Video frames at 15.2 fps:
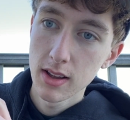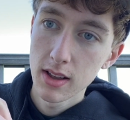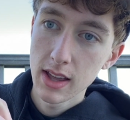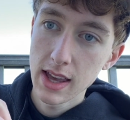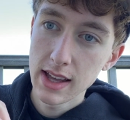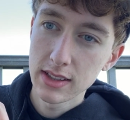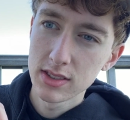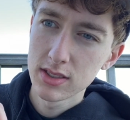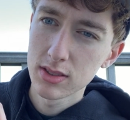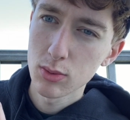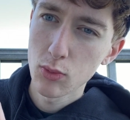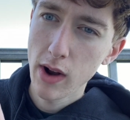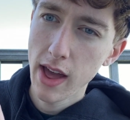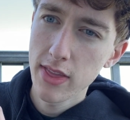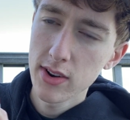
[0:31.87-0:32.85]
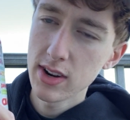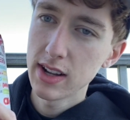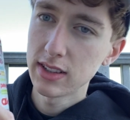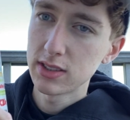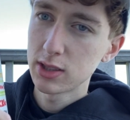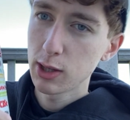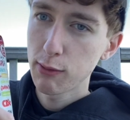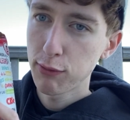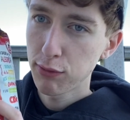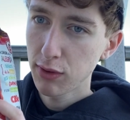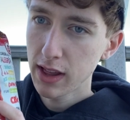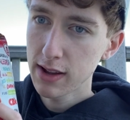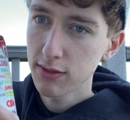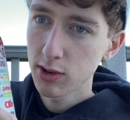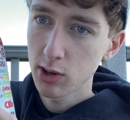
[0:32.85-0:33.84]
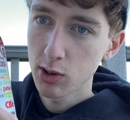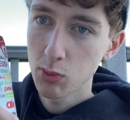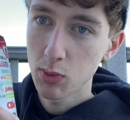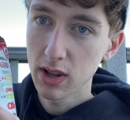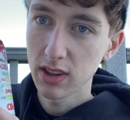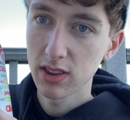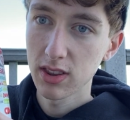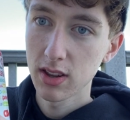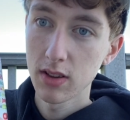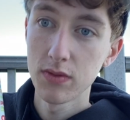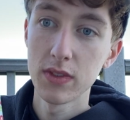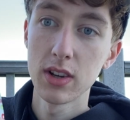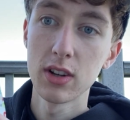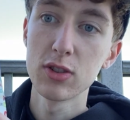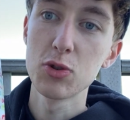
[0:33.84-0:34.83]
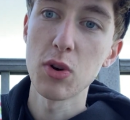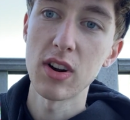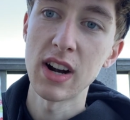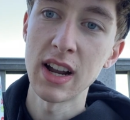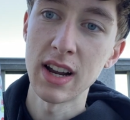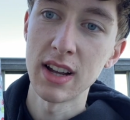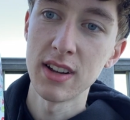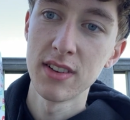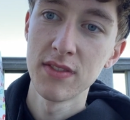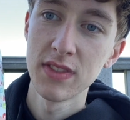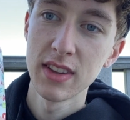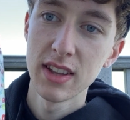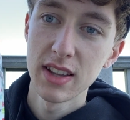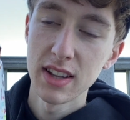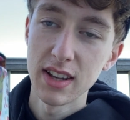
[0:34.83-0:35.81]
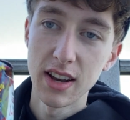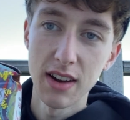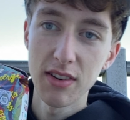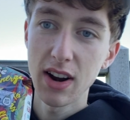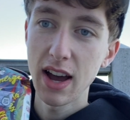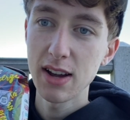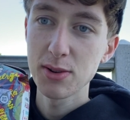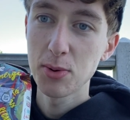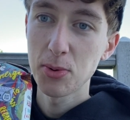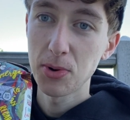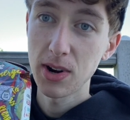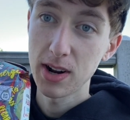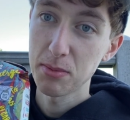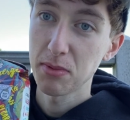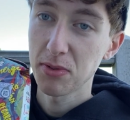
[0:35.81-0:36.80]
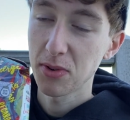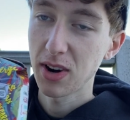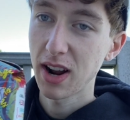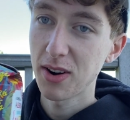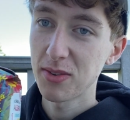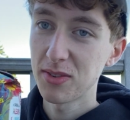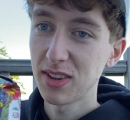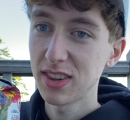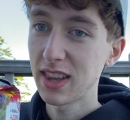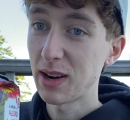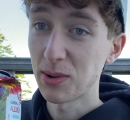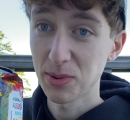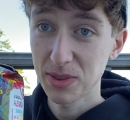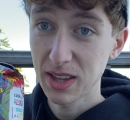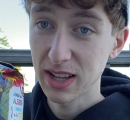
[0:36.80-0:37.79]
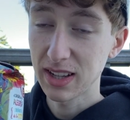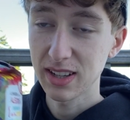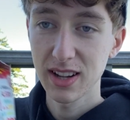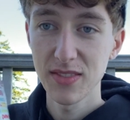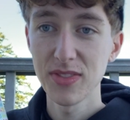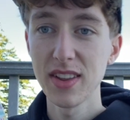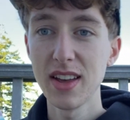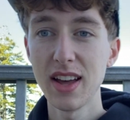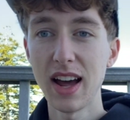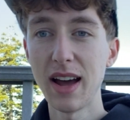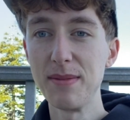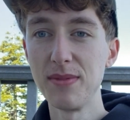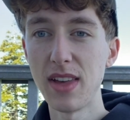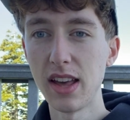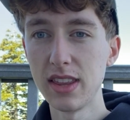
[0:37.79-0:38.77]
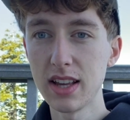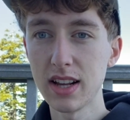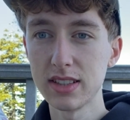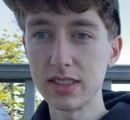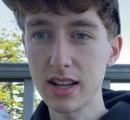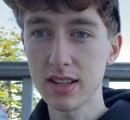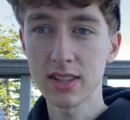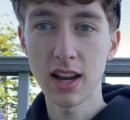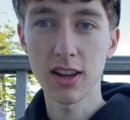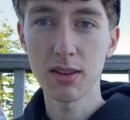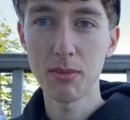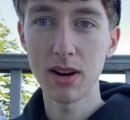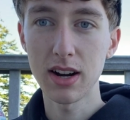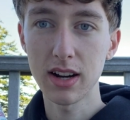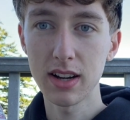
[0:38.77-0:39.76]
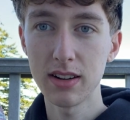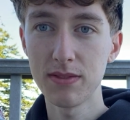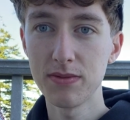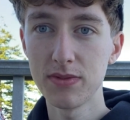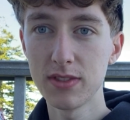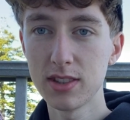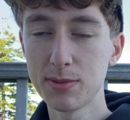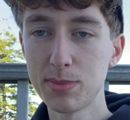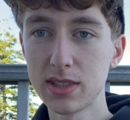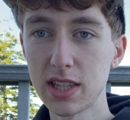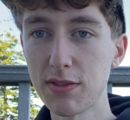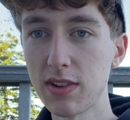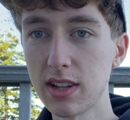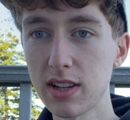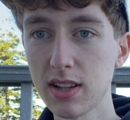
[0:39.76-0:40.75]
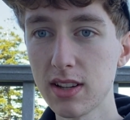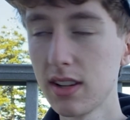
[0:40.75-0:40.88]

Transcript: It's flavored with guaraná. Never had guaraná before. I don't think. I think it's like a South American specific